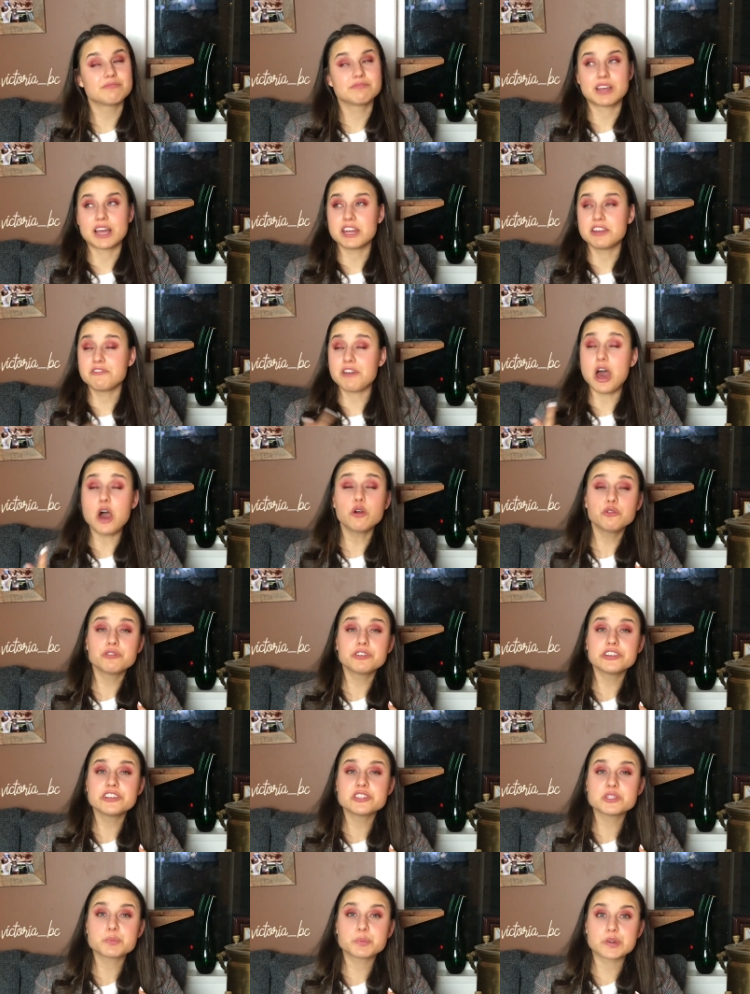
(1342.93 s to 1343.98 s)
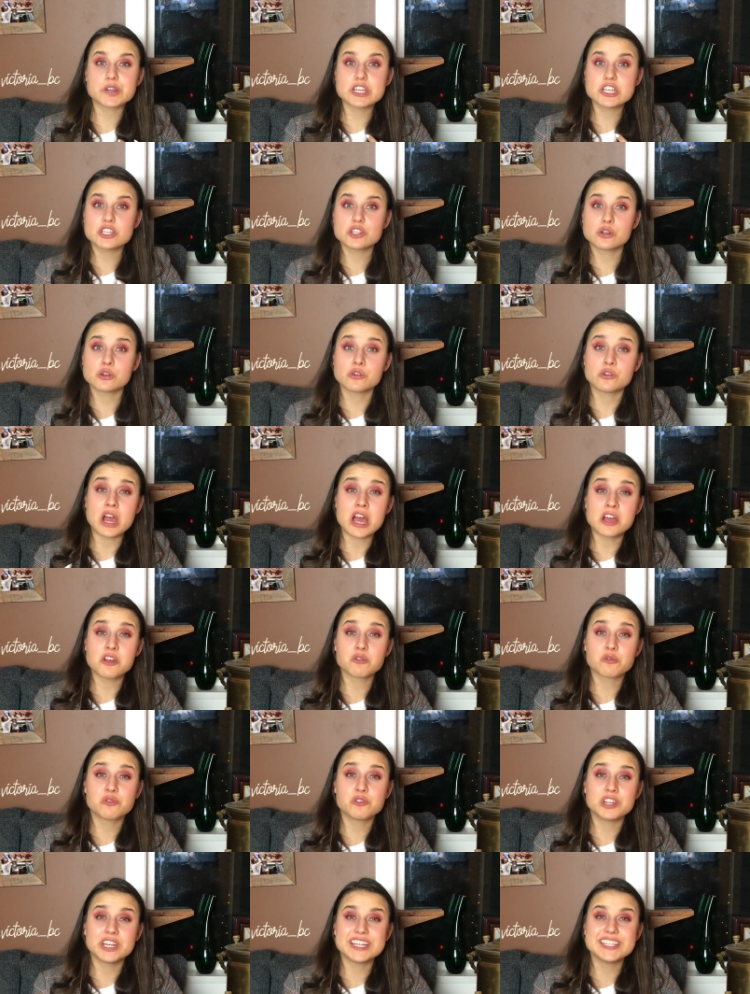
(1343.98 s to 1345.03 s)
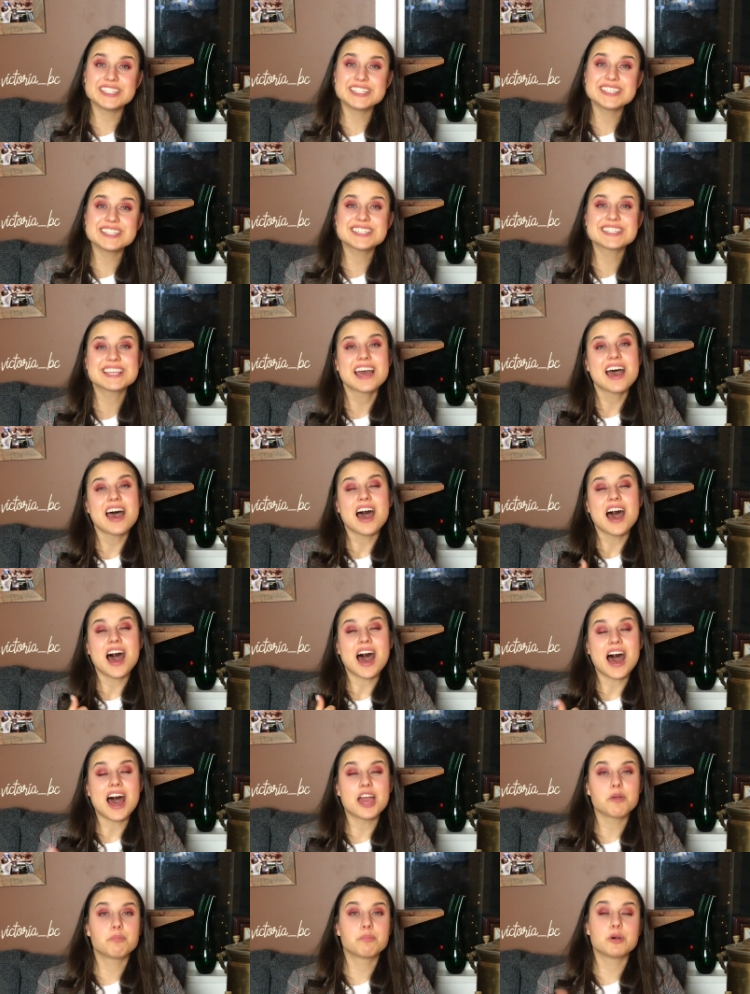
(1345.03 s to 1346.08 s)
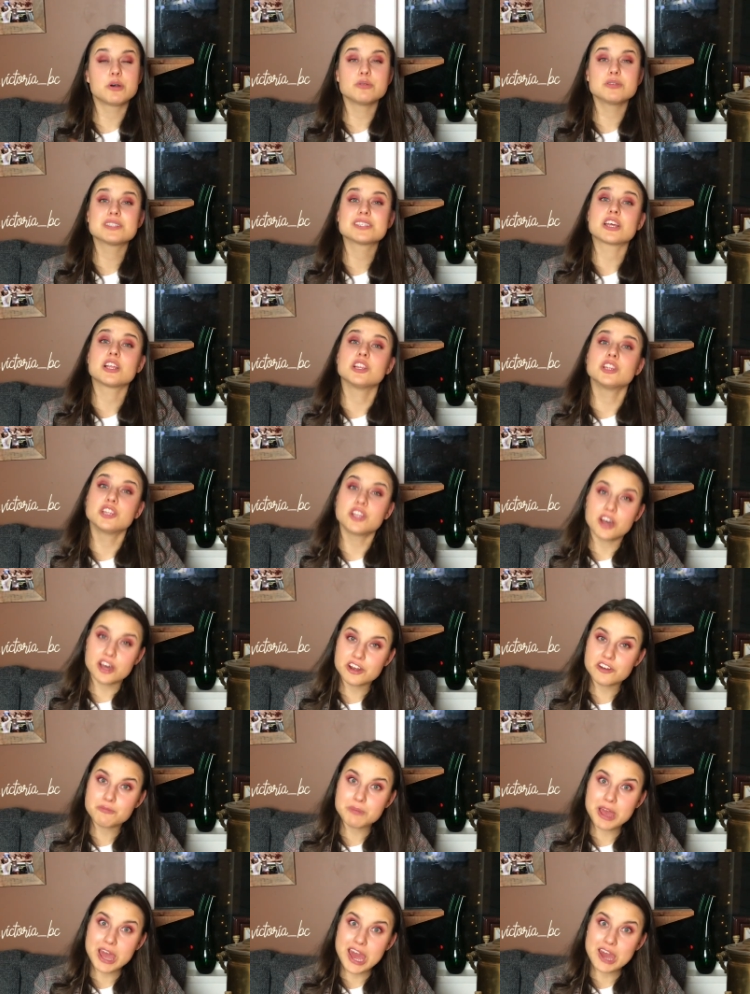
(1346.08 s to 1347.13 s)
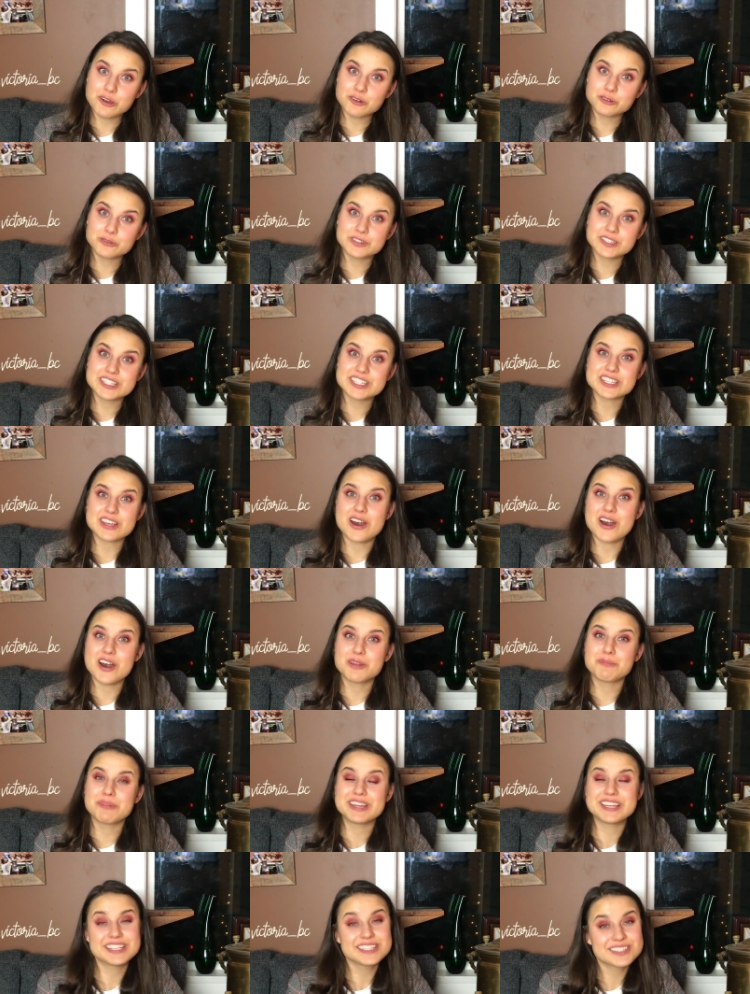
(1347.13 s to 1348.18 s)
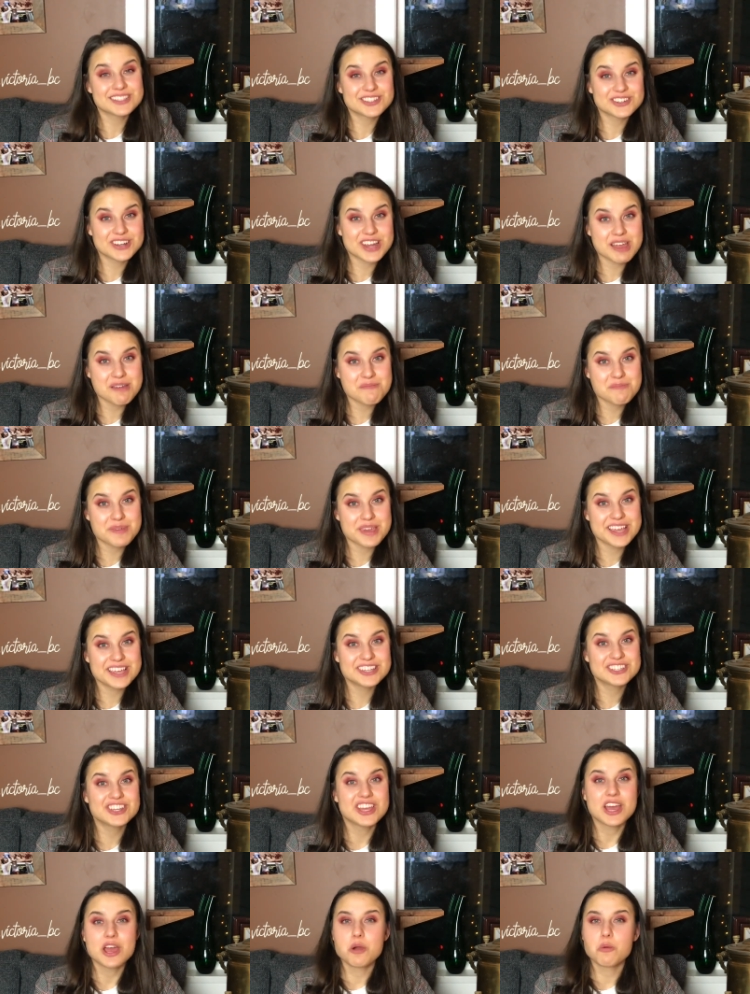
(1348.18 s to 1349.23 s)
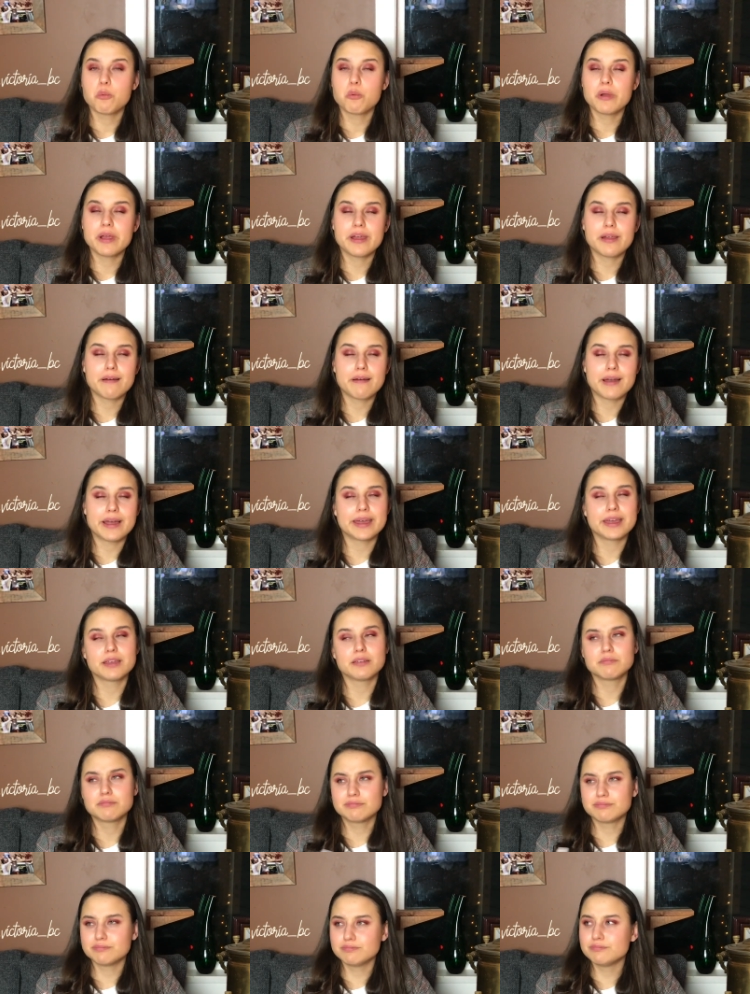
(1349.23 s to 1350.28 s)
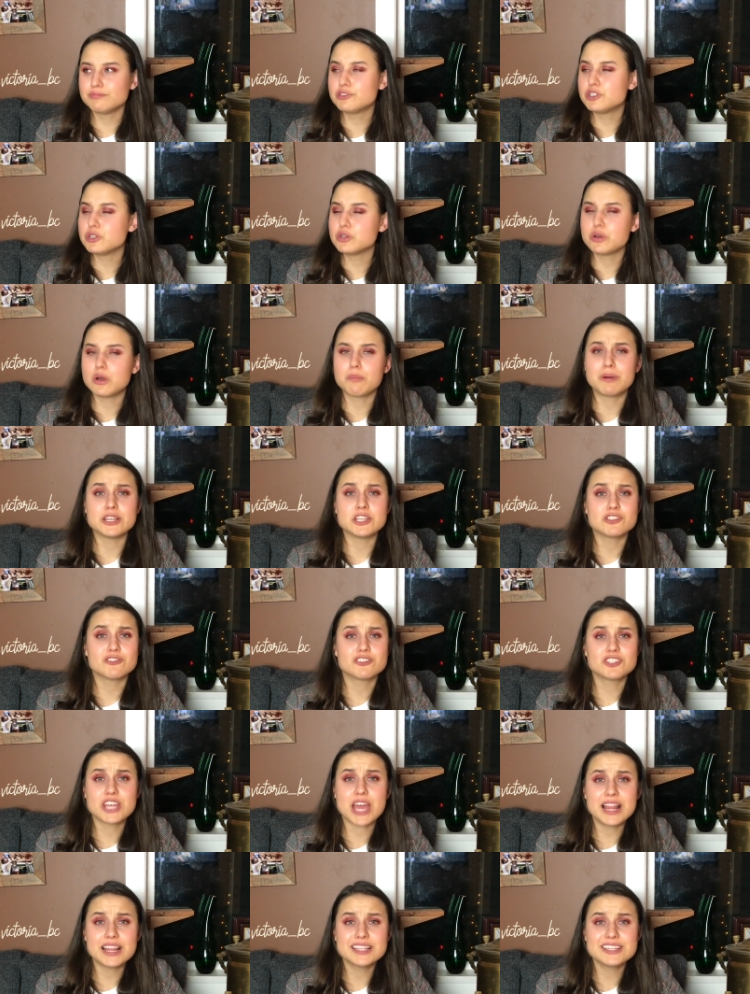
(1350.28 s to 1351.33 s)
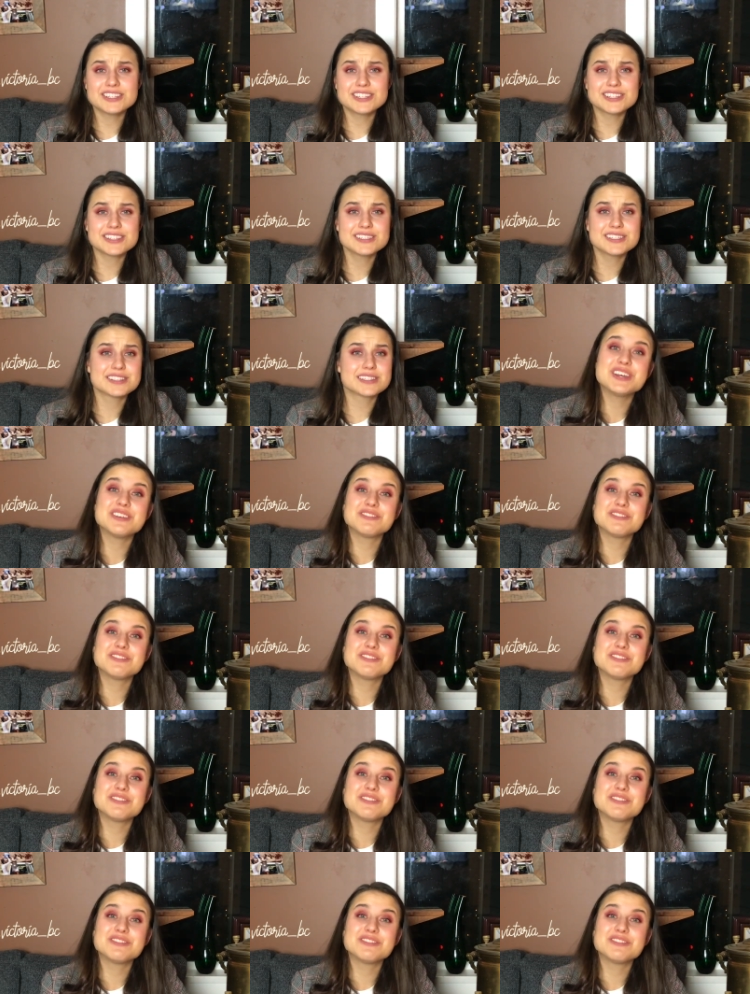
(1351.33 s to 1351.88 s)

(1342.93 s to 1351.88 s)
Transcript: kind of outfit inspiration or outfit ideas, I post a lot of my outfits on my Instagram page, where I do a bunch of challenges.